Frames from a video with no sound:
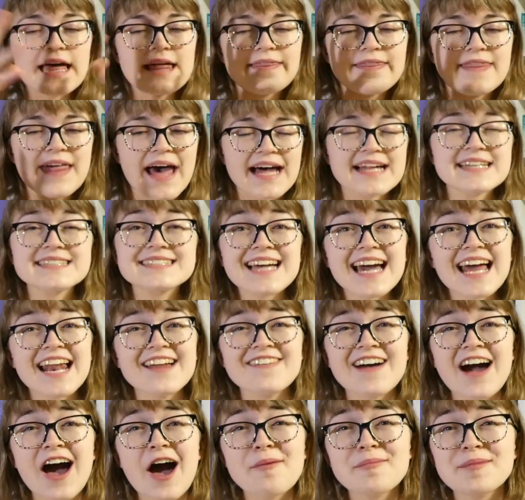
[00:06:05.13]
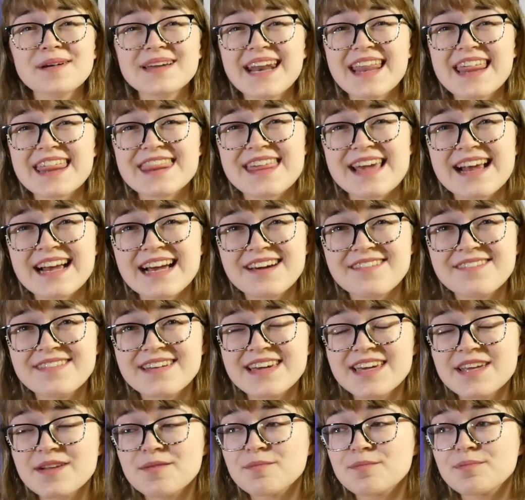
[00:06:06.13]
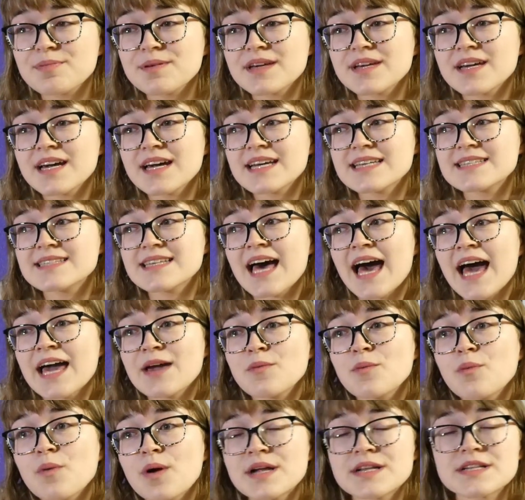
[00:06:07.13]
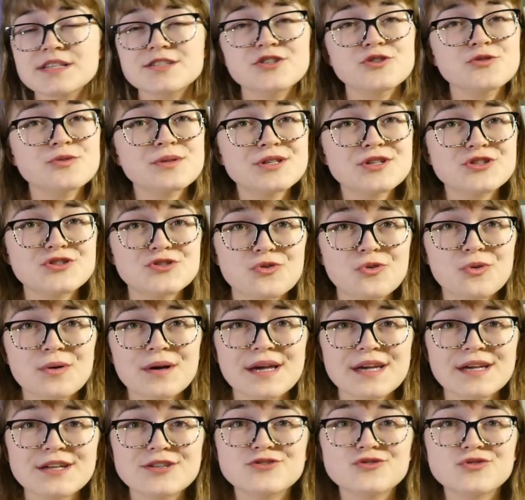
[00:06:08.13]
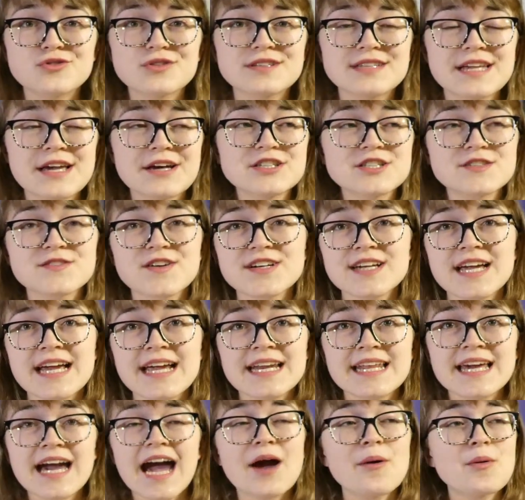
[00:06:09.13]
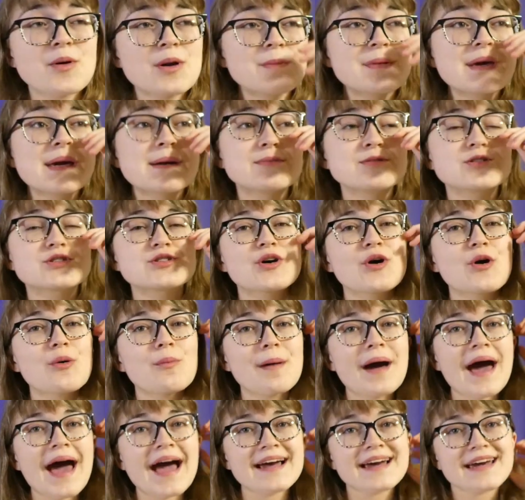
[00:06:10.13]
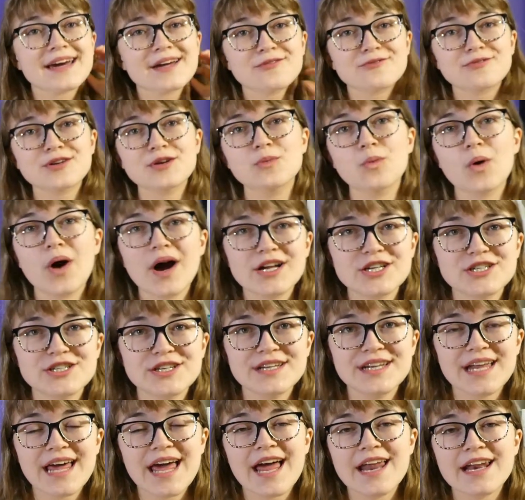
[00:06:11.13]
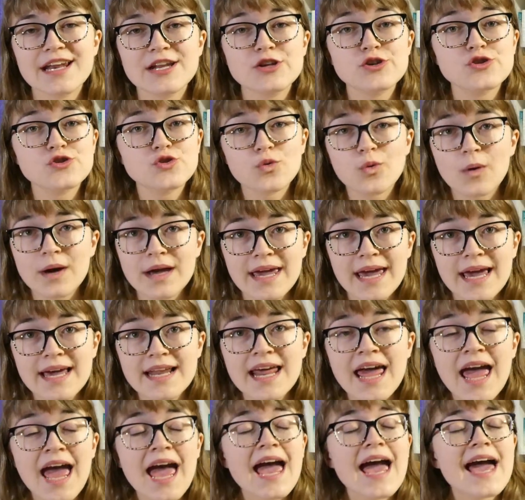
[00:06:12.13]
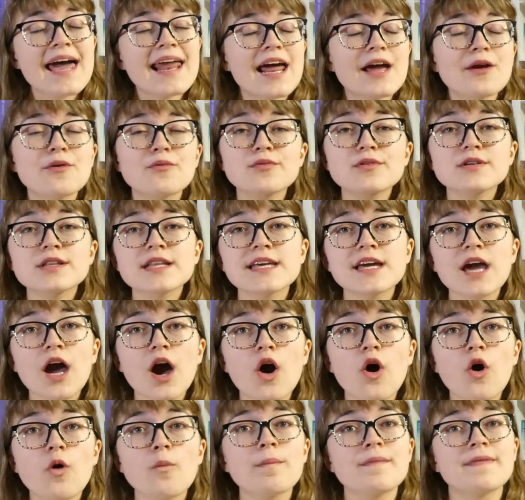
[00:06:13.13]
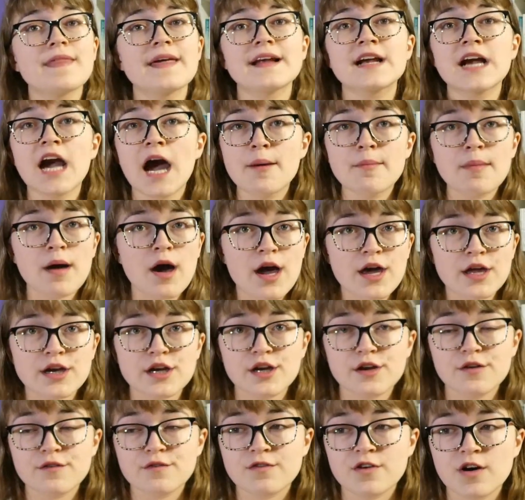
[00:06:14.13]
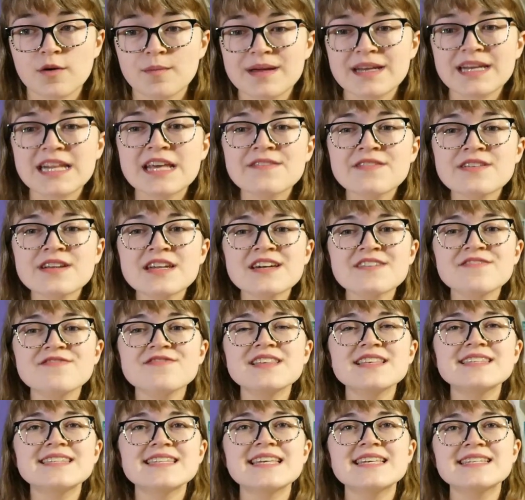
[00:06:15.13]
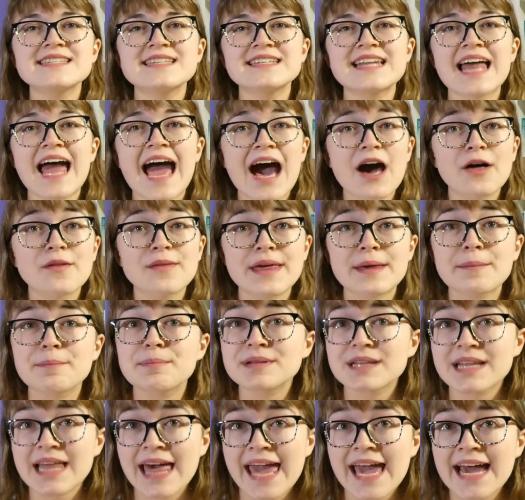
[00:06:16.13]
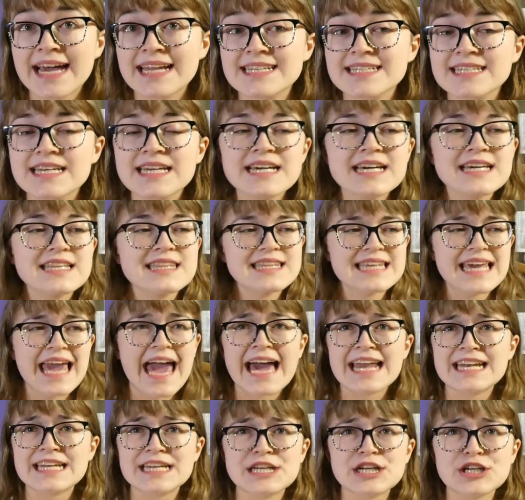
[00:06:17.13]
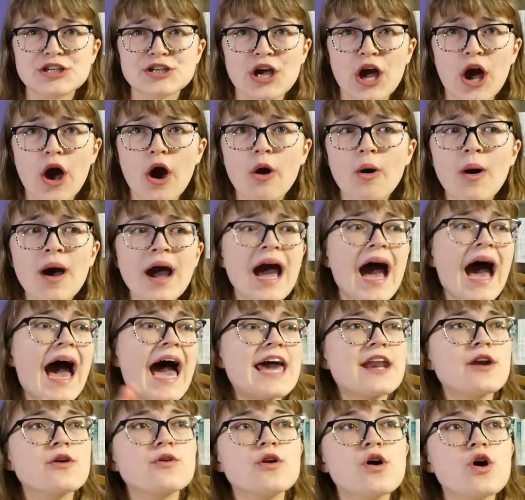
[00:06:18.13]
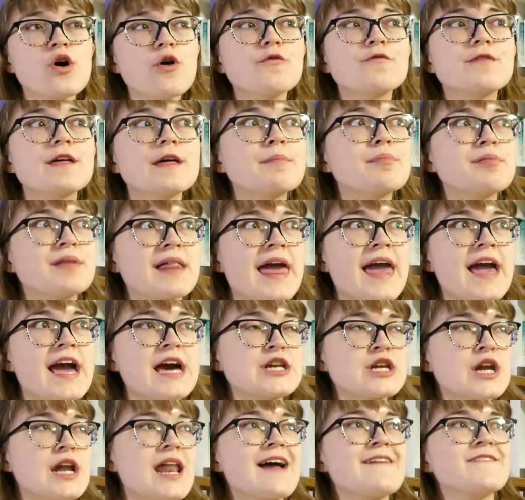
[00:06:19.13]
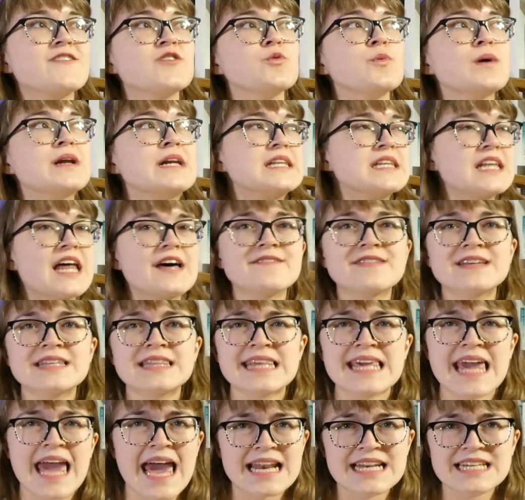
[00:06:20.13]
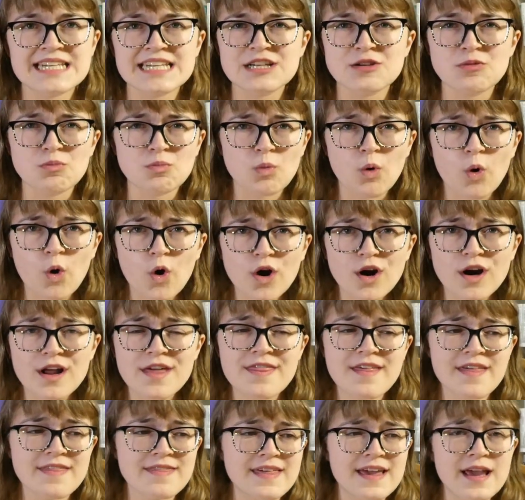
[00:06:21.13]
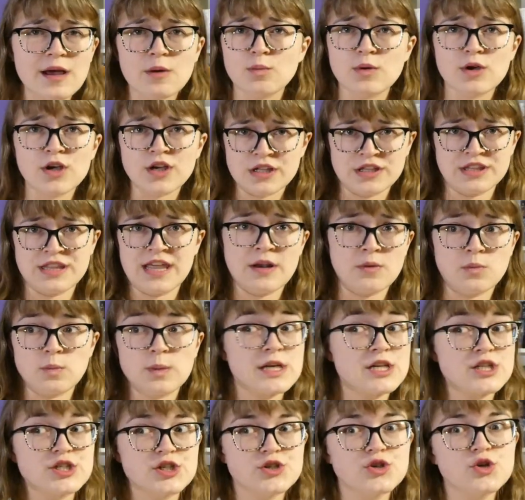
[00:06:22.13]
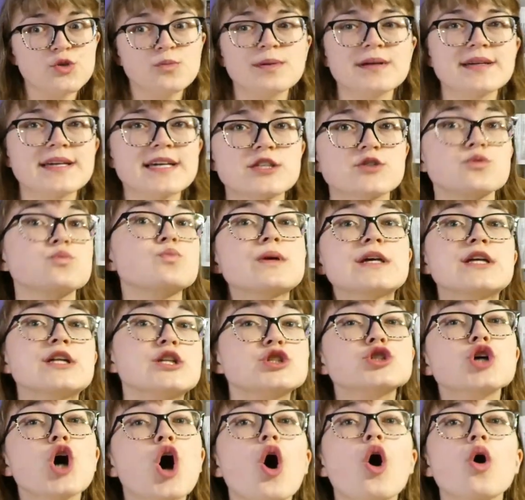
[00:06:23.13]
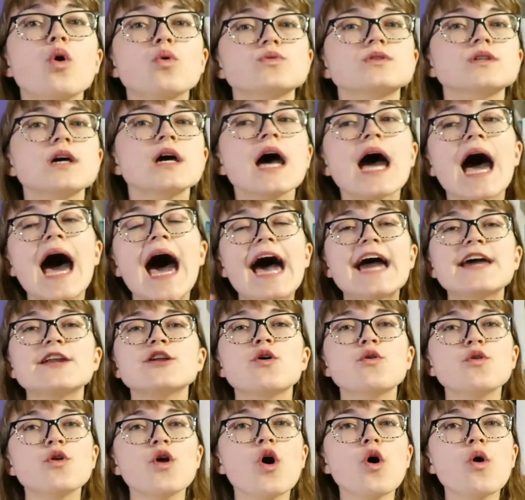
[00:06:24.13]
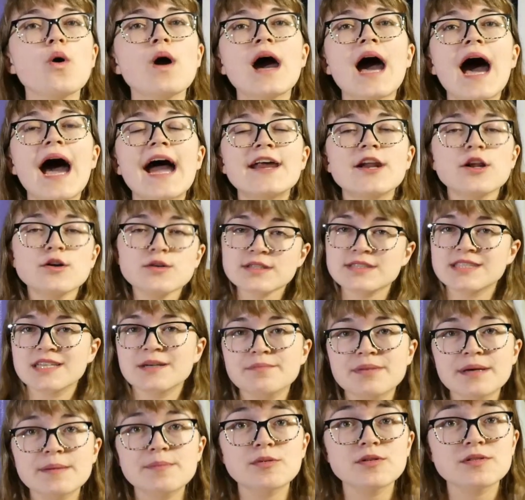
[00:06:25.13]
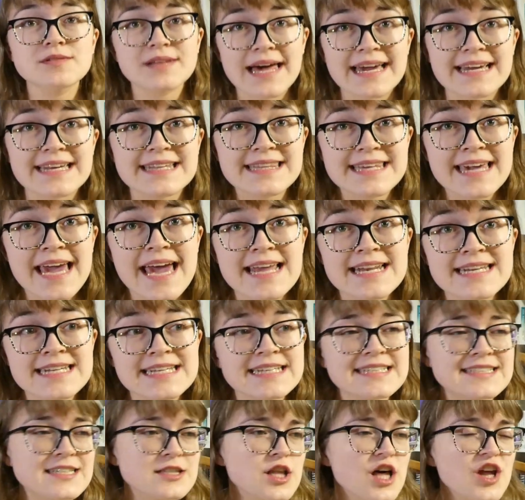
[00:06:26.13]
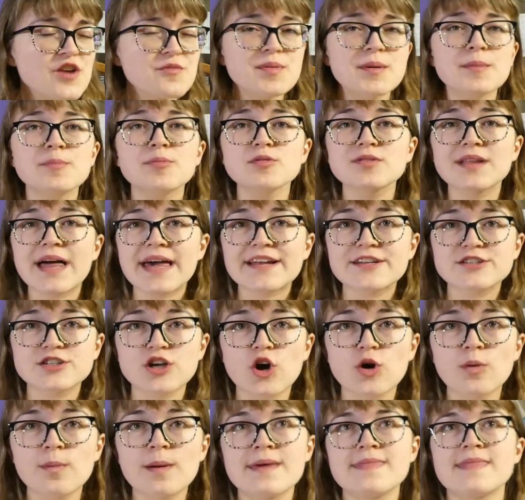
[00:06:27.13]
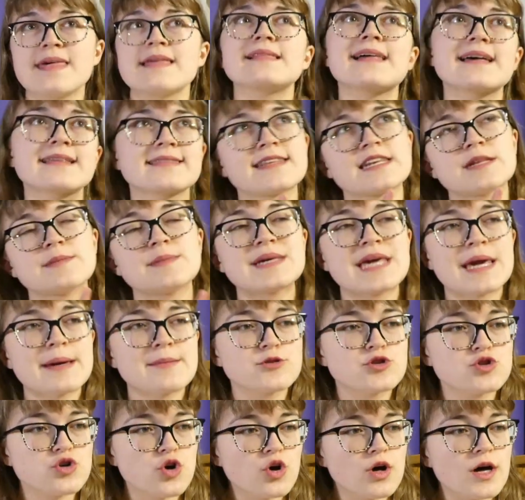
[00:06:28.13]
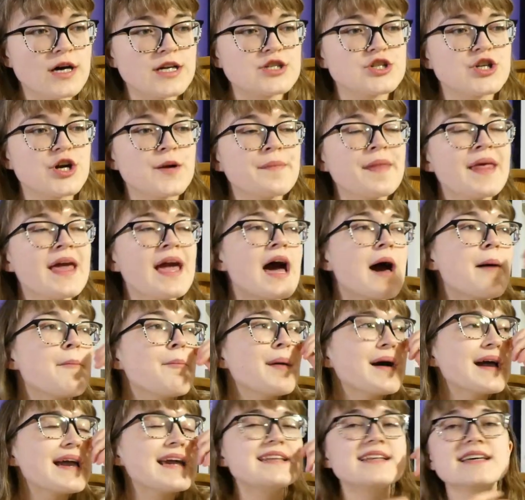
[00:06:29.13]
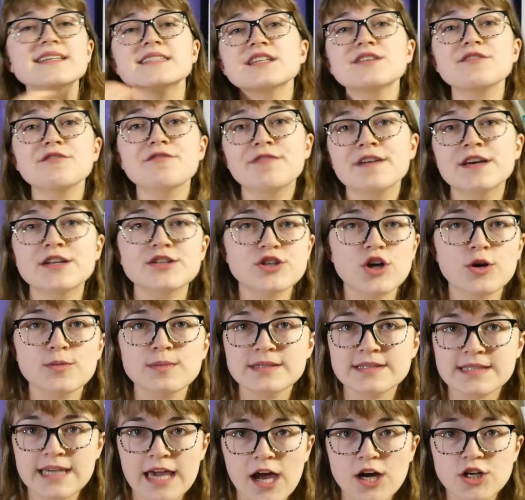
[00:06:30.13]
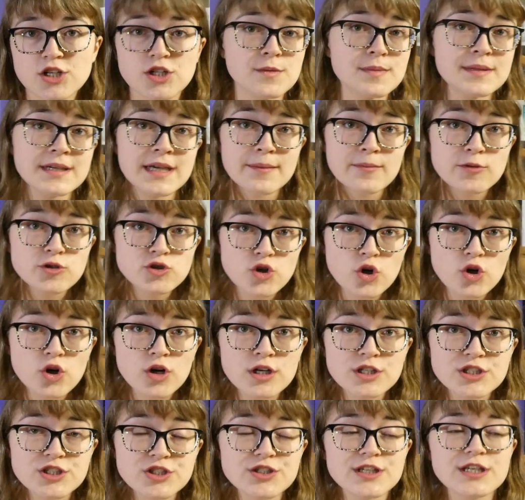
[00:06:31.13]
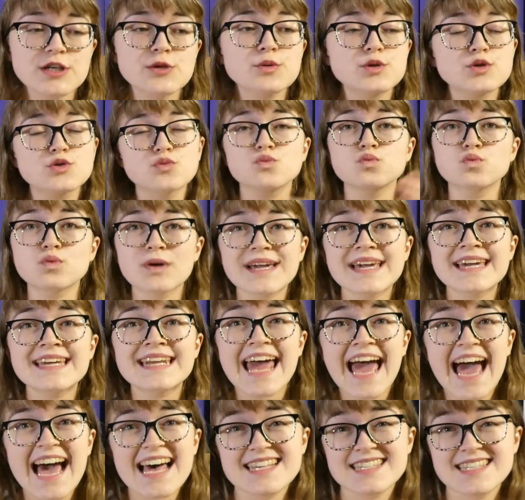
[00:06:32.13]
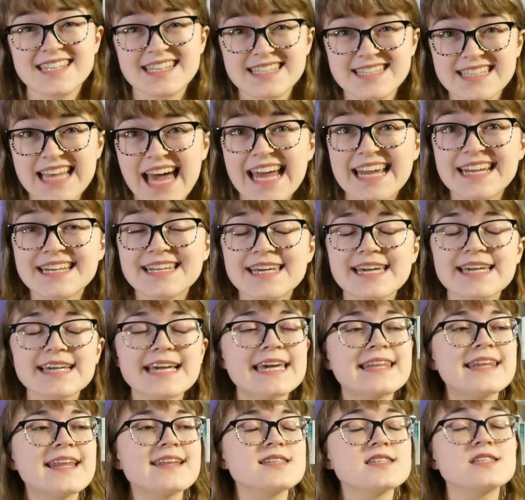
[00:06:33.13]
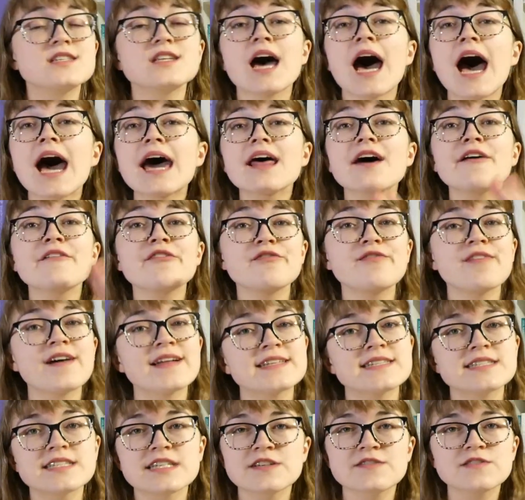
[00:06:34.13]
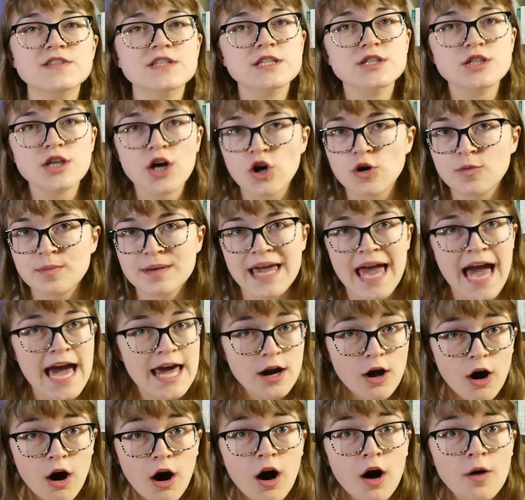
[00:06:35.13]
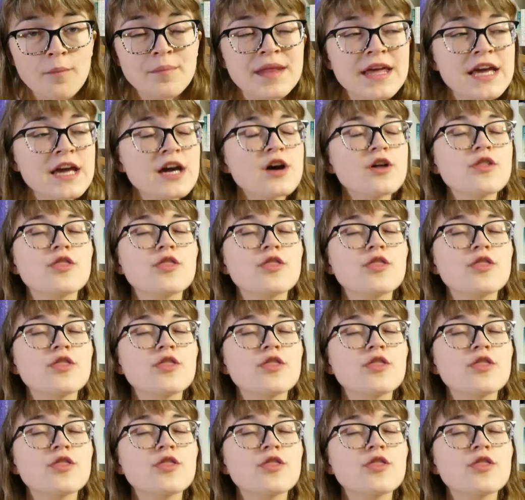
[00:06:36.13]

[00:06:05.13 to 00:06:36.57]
that's kind of how I'm going to think of it, because I want to enjoy Tales of Arcadia. I want to be able to go back and rewatch it and enjoy it. And I really hope they come out and confirm it. Even if this isn't how they planned the ending to go, I don't know if they planned on everyone loving the ending more than we do, because we don't. I don't know. I know some people like the ending, because a lot of people like Toby and they like that he became a troll hunter, but it doesn't fit Toby's character to become a troll hunter. He was written as the sidekick, and that's not offensive to Toby at all.